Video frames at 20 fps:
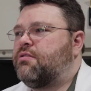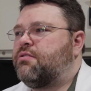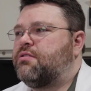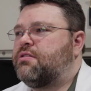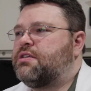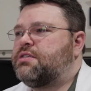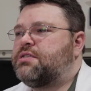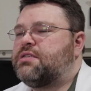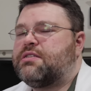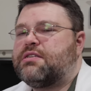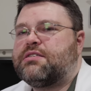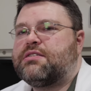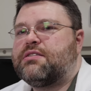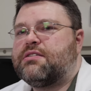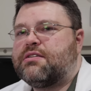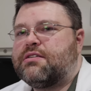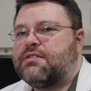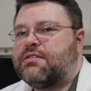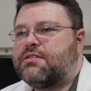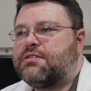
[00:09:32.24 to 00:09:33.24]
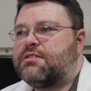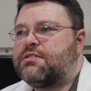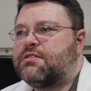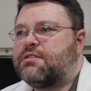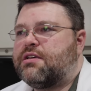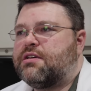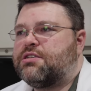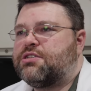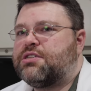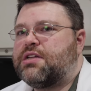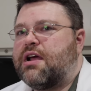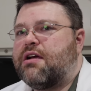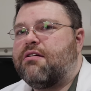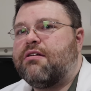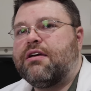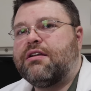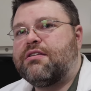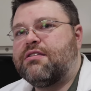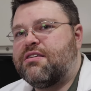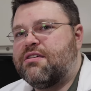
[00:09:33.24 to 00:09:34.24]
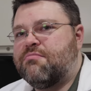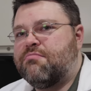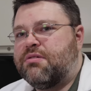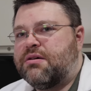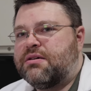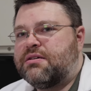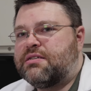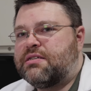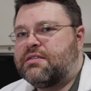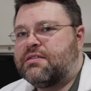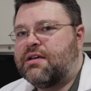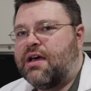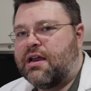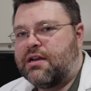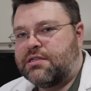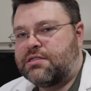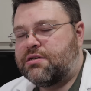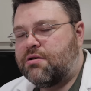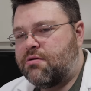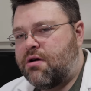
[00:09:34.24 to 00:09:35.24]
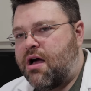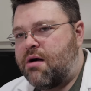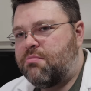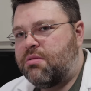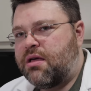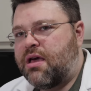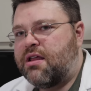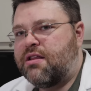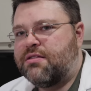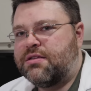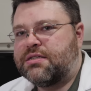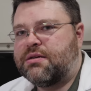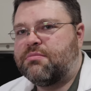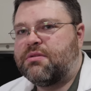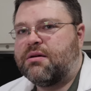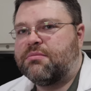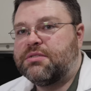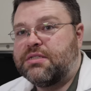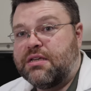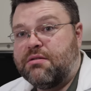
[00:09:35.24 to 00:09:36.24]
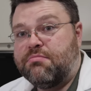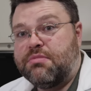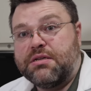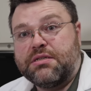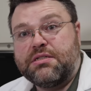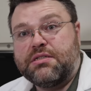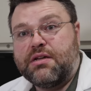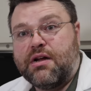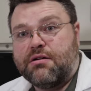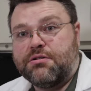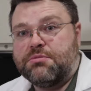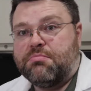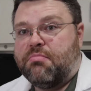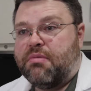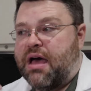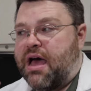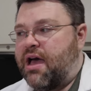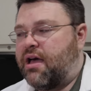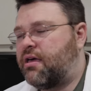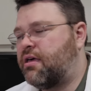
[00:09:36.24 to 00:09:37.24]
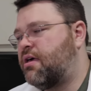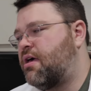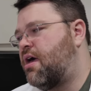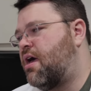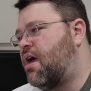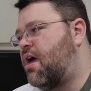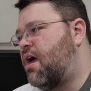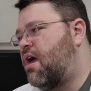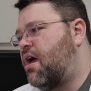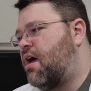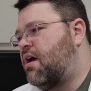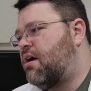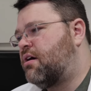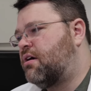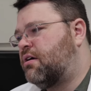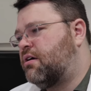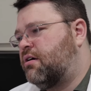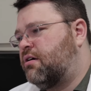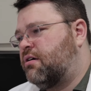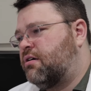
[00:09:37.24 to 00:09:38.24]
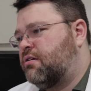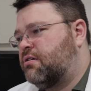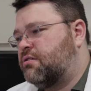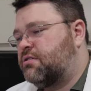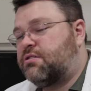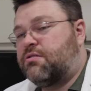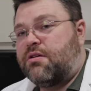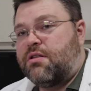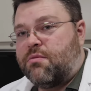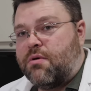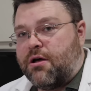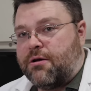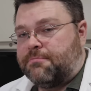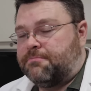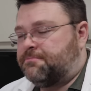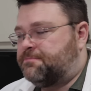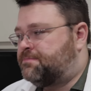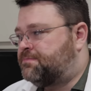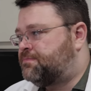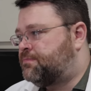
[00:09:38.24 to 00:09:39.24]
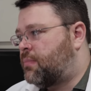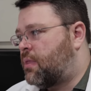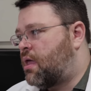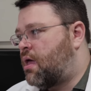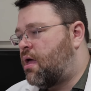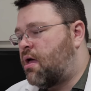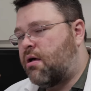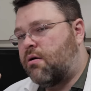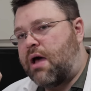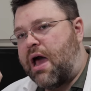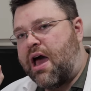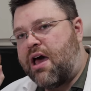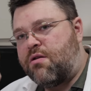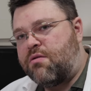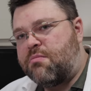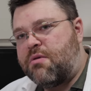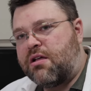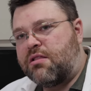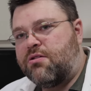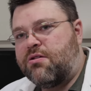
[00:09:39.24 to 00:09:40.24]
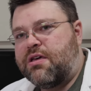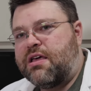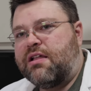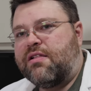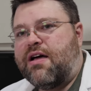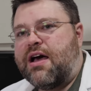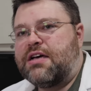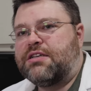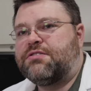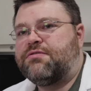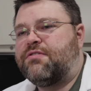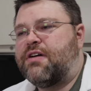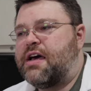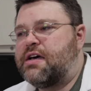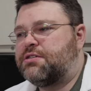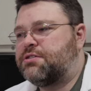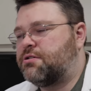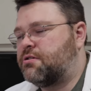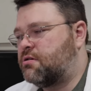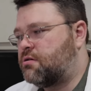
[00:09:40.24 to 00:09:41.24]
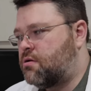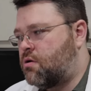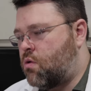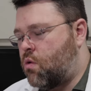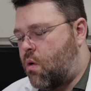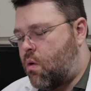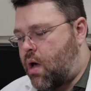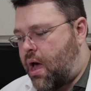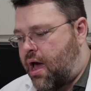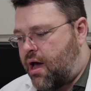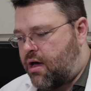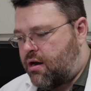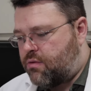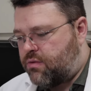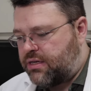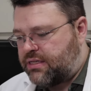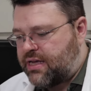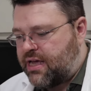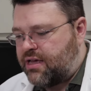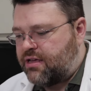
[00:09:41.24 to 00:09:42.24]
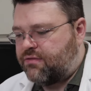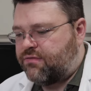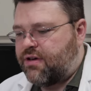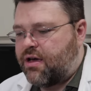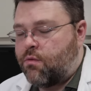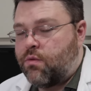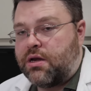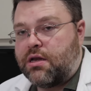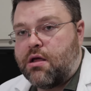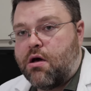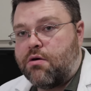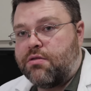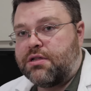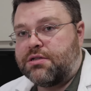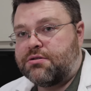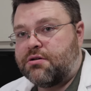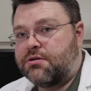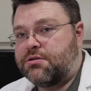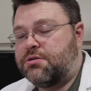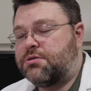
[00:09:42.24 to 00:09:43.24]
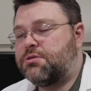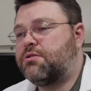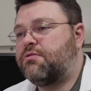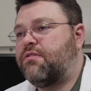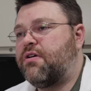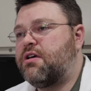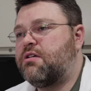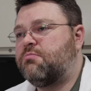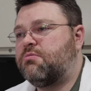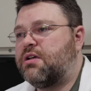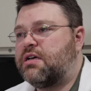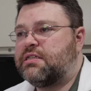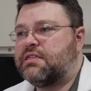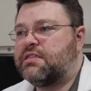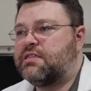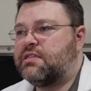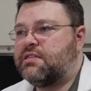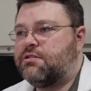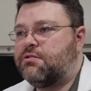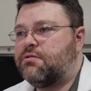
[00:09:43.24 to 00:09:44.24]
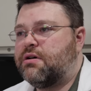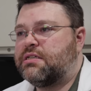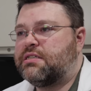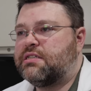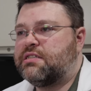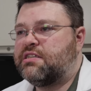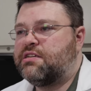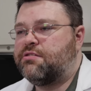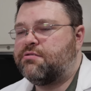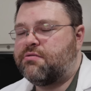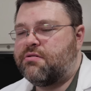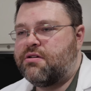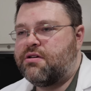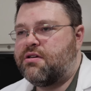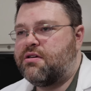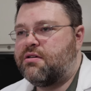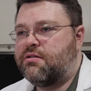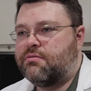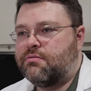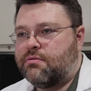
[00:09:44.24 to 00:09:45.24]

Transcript: this, this, this is like staring into the abyss and it's so complicated that sometimes the abyss stares back. So anyway, how do we make Looking Glass faster? how do we take advantage? We know the instructions are available, SSE2, SSE3,